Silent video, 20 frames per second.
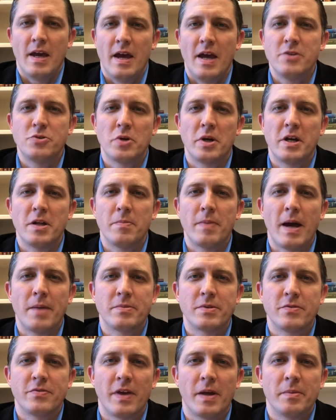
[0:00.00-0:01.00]
Hey, Trinity
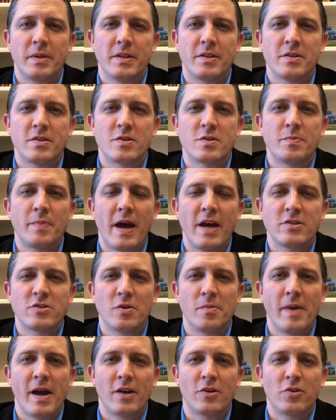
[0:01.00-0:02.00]
Baptist family, this is Pastor
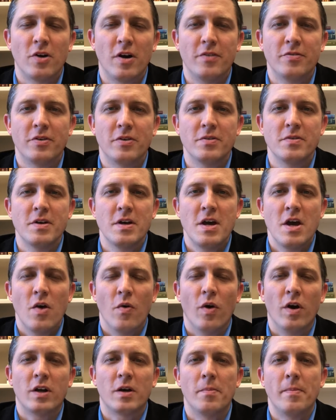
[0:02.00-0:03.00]
Matt Crawford.
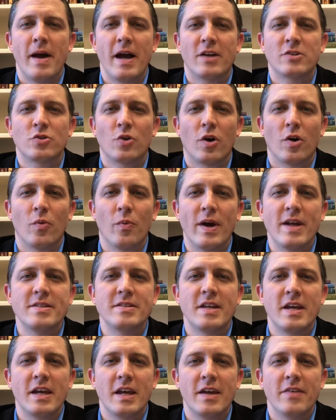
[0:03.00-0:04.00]
Welcome back to our
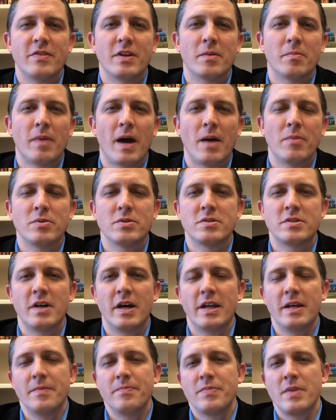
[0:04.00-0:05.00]
Wednesday evening Bible
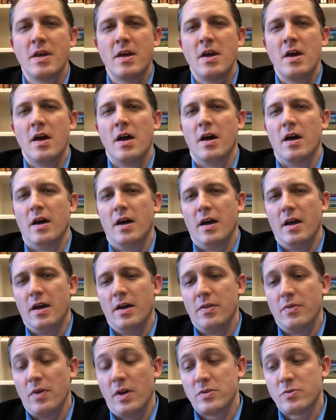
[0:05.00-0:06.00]
study
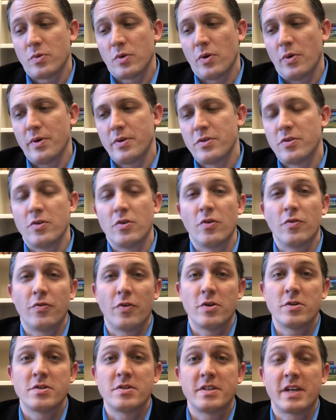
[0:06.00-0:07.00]
as we're going through
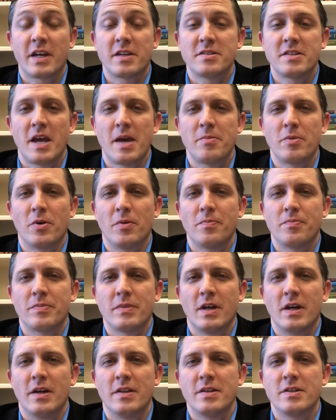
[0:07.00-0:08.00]
1 and 2 Samuel.
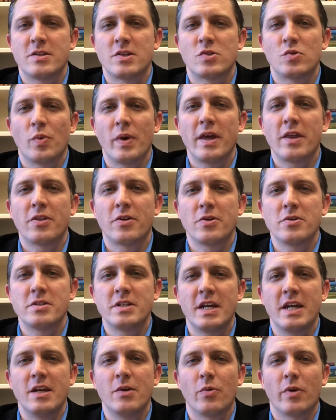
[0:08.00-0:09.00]
This is week
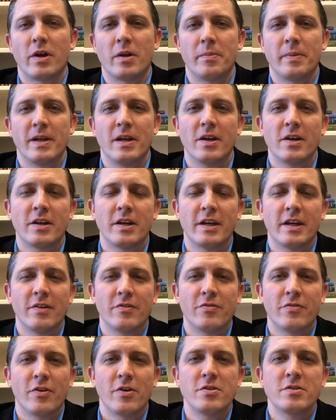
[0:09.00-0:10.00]
13. We're going to be looking at
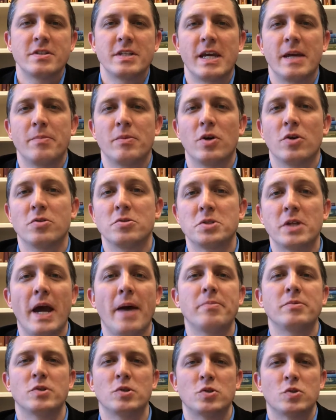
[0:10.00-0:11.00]
1 Samuel
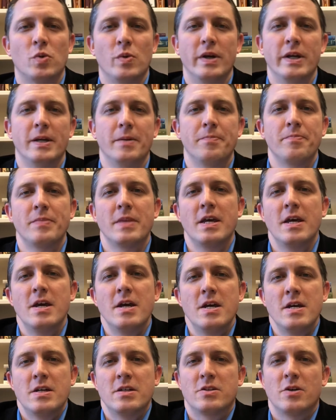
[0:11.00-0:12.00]
chapter 20.
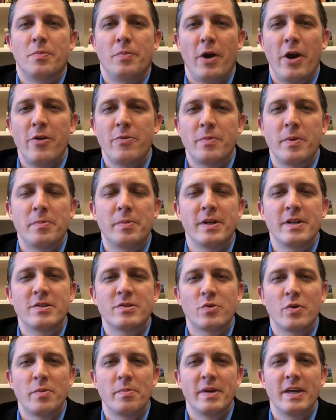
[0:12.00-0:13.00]
So pray with me, please,
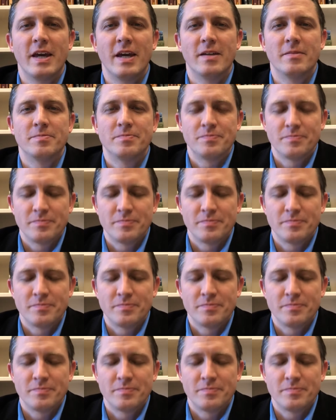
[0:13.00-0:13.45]
as we begin.